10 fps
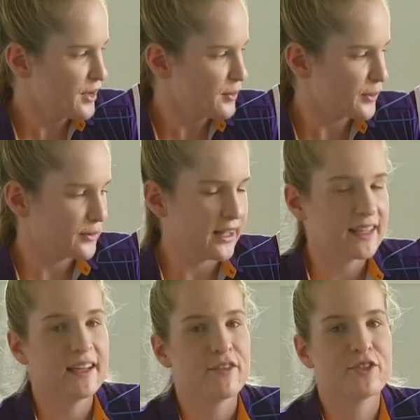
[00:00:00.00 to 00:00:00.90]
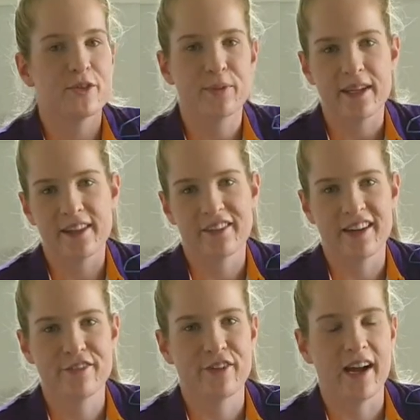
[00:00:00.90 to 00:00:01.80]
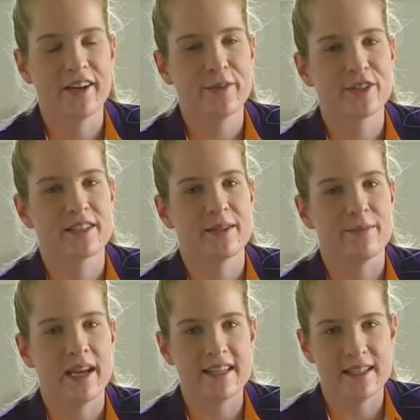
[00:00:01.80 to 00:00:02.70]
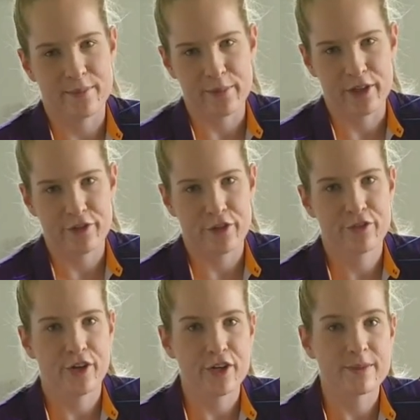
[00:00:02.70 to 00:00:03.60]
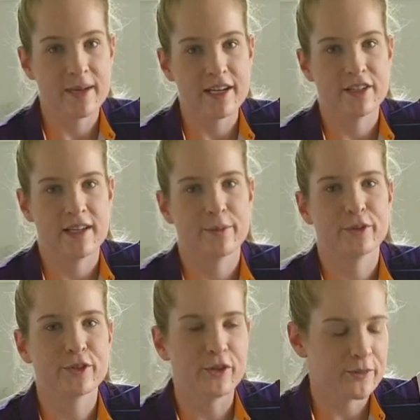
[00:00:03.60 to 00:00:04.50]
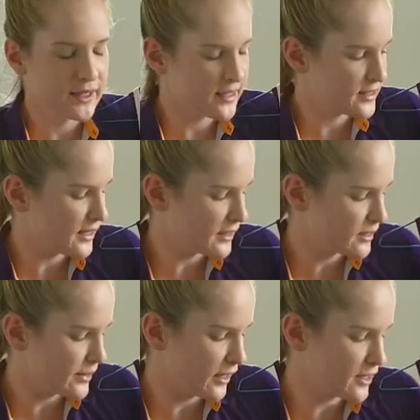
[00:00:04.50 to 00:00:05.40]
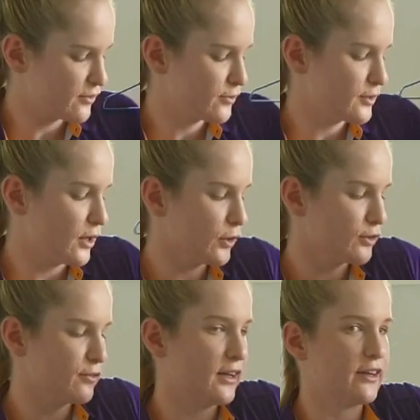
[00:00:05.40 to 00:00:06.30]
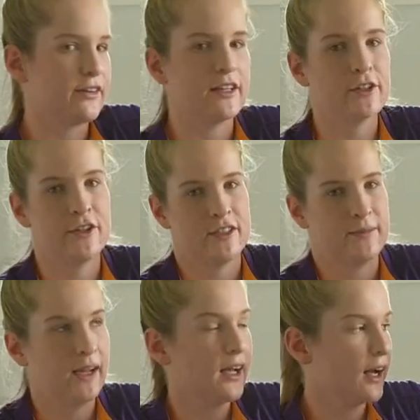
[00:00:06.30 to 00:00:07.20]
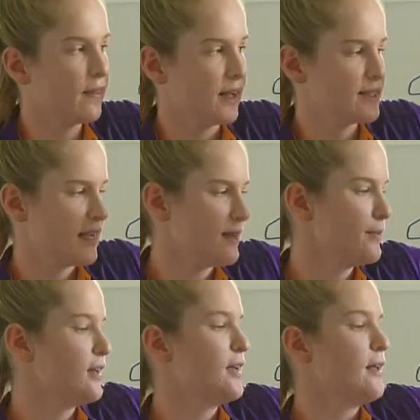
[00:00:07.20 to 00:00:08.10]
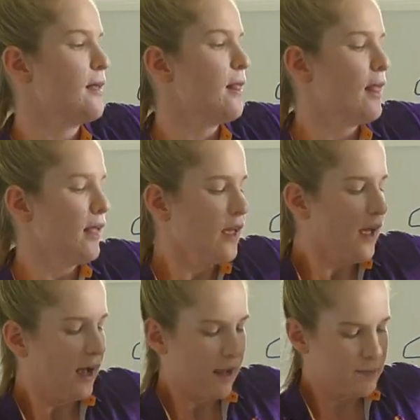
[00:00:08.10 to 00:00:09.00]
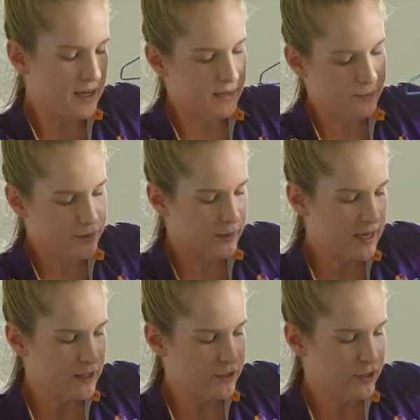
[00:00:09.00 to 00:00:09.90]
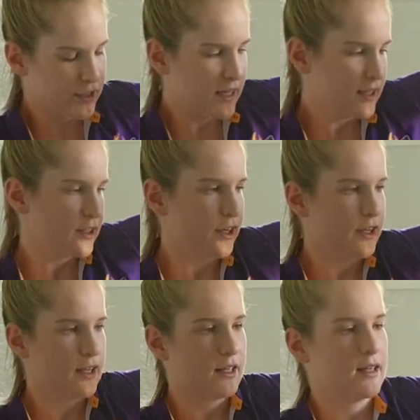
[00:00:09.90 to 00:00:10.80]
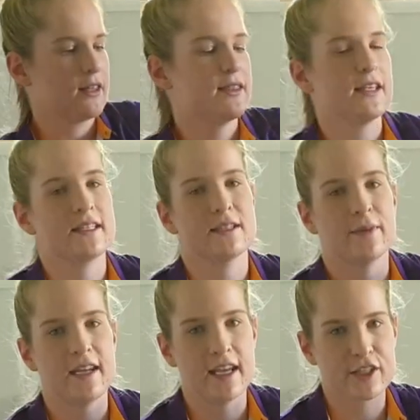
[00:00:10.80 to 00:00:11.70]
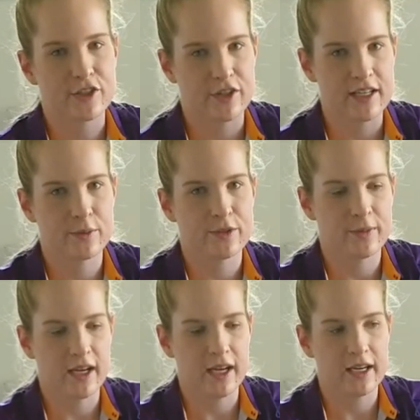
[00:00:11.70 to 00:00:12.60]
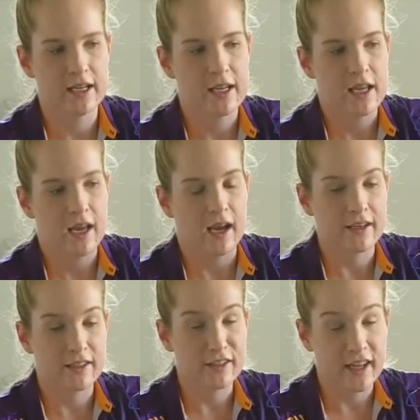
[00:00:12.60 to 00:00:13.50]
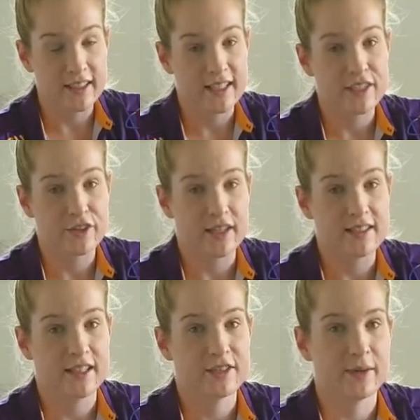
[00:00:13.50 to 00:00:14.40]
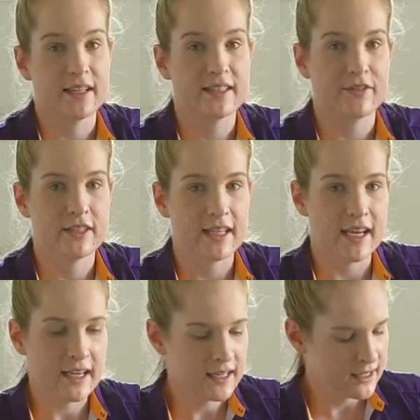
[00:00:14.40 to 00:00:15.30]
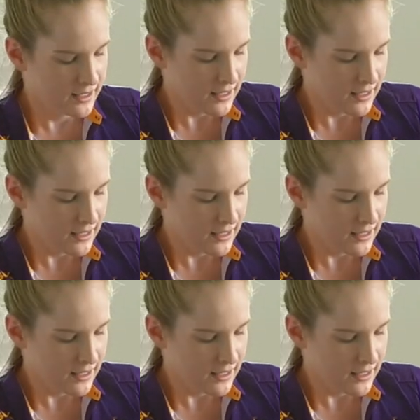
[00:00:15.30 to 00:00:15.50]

we were lucky enough to win the grand final, which is an amazing memory for your first major netball tournament. So that's something I hold very close to my heart, that team. Um, in between the two years, so this is my next dress, was my under 19s dress in 2017.